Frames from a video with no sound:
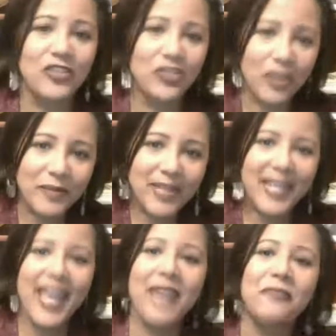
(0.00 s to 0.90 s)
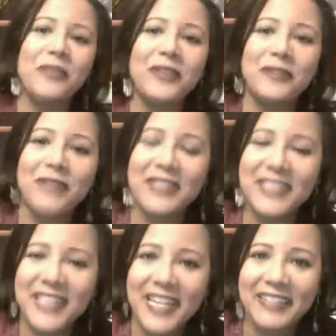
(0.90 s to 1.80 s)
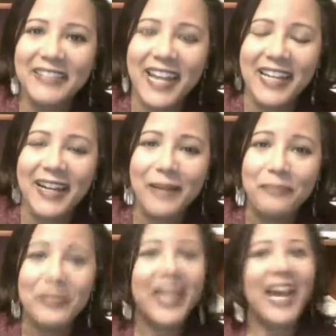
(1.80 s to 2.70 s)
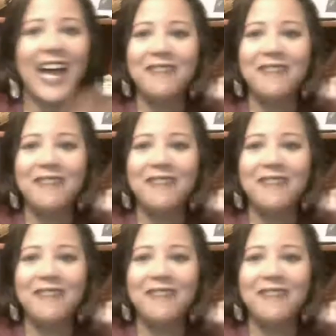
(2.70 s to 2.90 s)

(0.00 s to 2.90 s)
Join me today at buildingwealthtogether.com. I'm